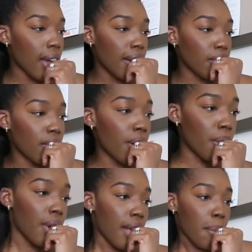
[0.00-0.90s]
i don't
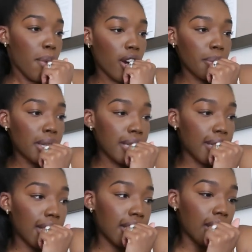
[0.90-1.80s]
know part of me is
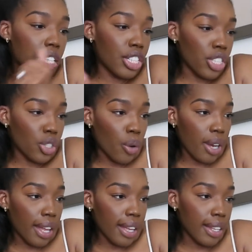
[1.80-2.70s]
like should i just go
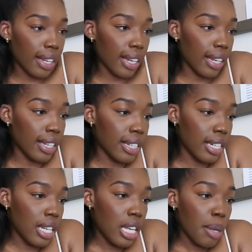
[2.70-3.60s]
ahead
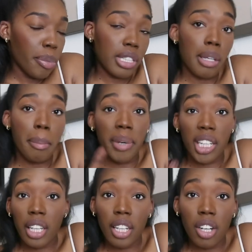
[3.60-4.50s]
and put some
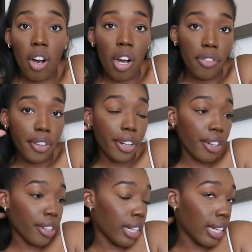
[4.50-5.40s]
money in a card for
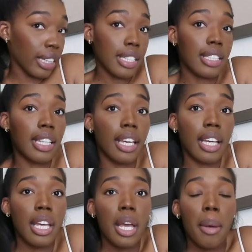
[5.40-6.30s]
her like let's
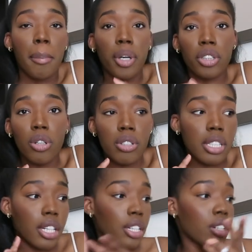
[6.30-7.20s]
say book the
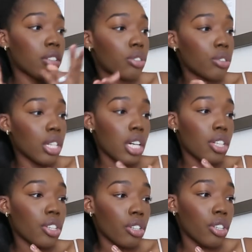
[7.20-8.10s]
hotel do the
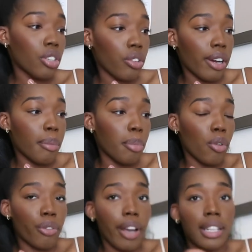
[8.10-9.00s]
underground
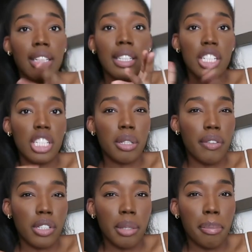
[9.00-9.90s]
boat ride and then just
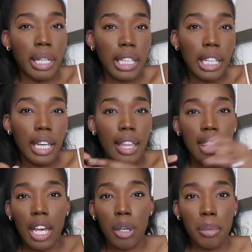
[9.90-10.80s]
give her some money
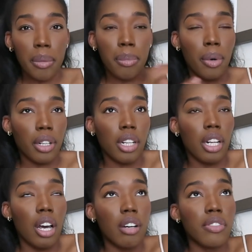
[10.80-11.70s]
and that'll be more than
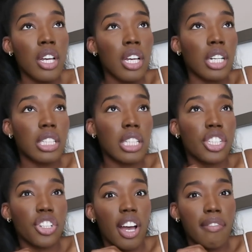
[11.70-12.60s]
enough because then
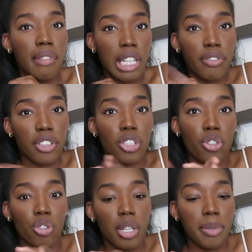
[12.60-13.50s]
she'll have money for the
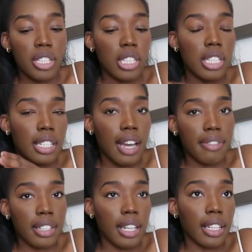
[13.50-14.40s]
trip and she doesn't
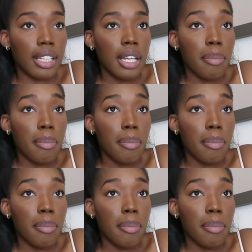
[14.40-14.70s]
have to like